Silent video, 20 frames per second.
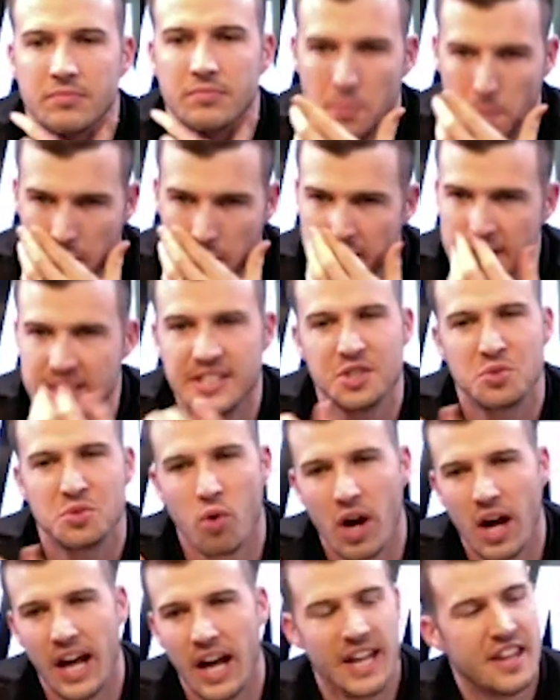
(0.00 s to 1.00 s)
This is
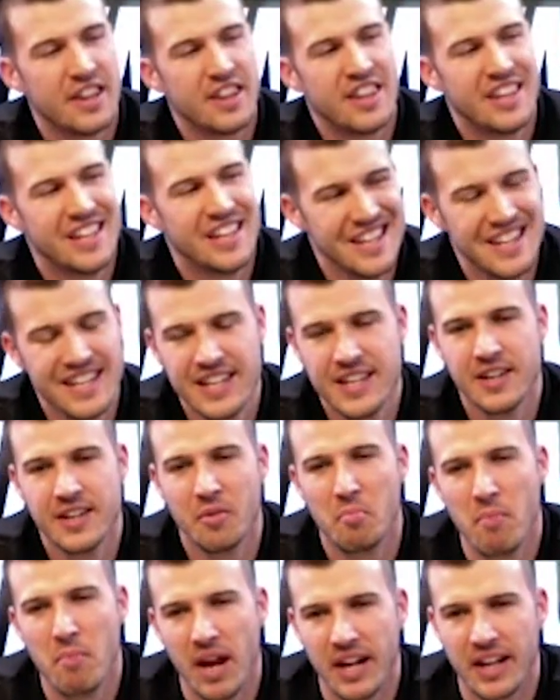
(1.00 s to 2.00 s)
why the
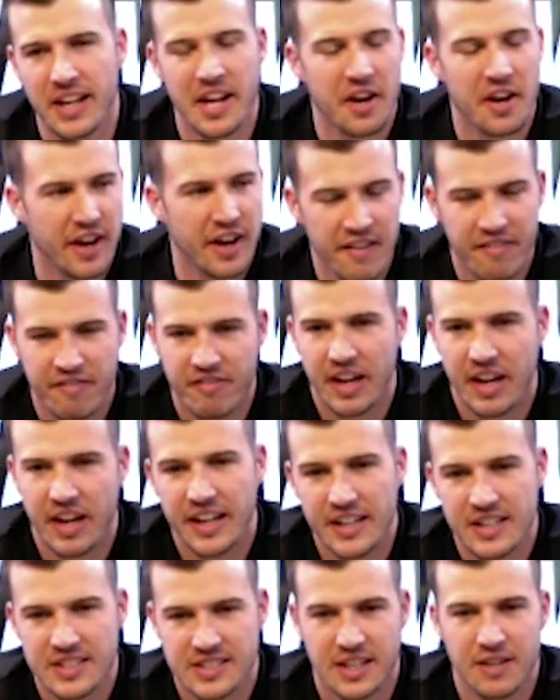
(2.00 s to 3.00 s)
Medicare Jefe
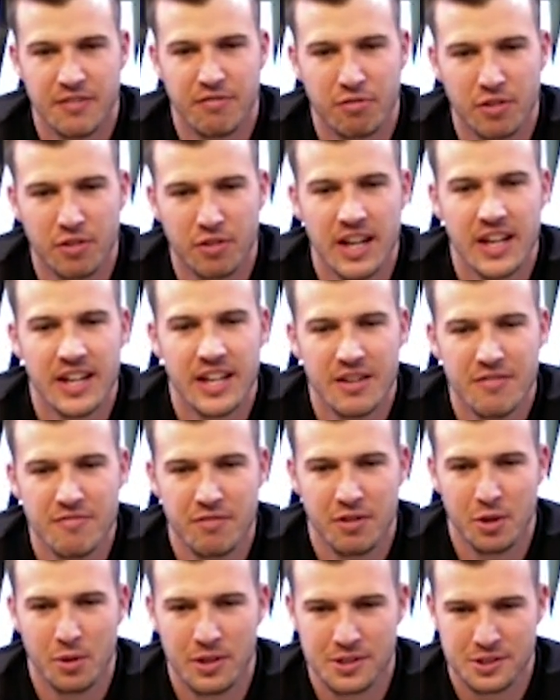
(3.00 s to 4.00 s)
is a freaking
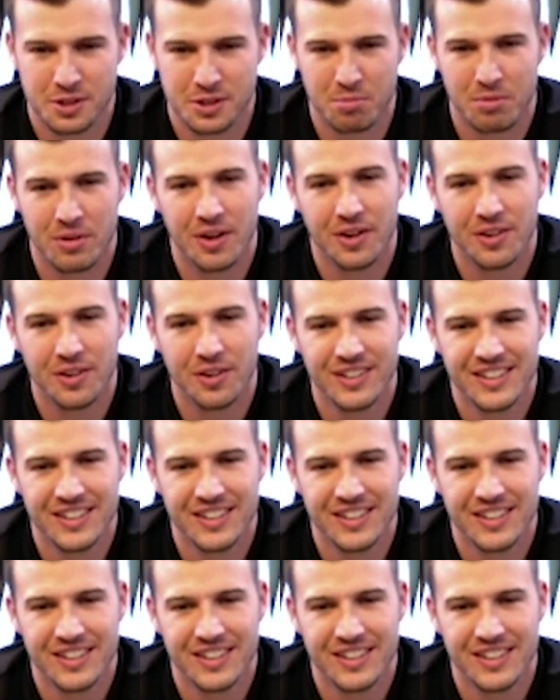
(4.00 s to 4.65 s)
influencer, bro.